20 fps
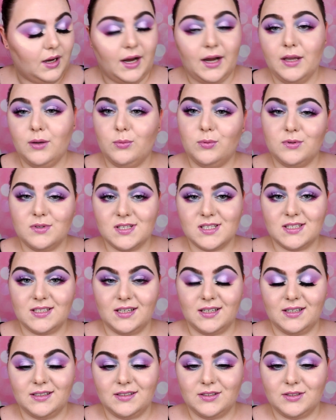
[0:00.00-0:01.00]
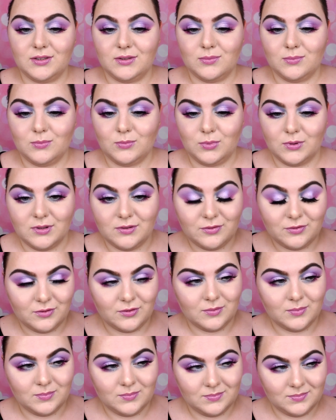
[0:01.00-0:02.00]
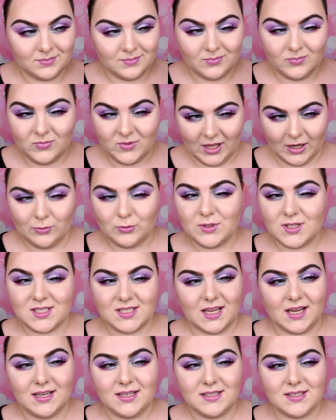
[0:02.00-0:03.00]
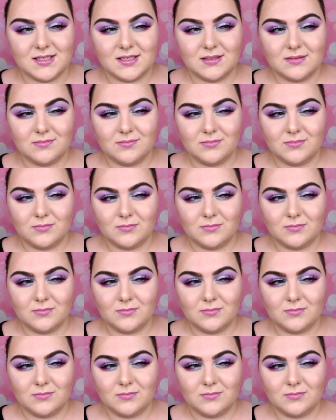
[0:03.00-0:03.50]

I will start with downsides,